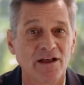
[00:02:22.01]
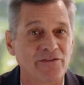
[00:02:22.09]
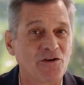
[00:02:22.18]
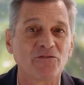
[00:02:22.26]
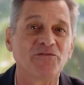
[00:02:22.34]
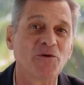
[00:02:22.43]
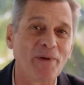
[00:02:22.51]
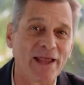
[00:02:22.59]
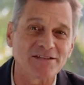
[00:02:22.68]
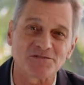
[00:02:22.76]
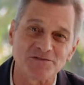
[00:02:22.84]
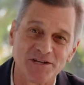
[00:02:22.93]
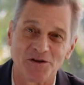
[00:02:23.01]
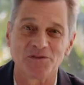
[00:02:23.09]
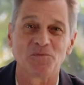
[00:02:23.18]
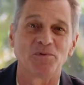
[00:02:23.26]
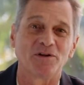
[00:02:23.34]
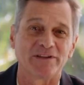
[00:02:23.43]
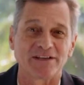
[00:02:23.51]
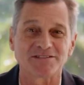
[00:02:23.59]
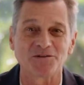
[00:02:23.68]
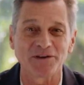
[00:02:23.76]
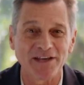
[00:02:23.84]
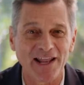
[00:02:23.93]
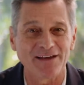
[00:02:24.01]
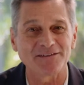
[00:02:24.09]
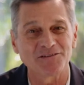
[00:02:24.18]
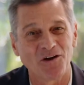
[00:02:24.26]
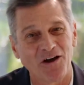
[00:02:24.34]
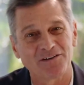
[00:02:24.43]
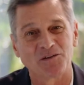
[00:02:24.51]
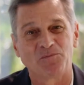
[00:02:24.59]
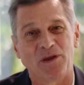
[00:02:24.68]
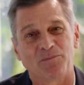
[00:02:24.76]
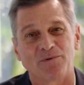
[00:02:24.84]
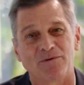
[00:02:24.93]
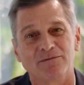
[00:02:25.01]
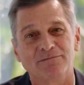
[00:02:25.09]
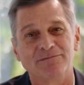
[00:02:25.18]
"There are few answers here in the building, so get out and talk to people."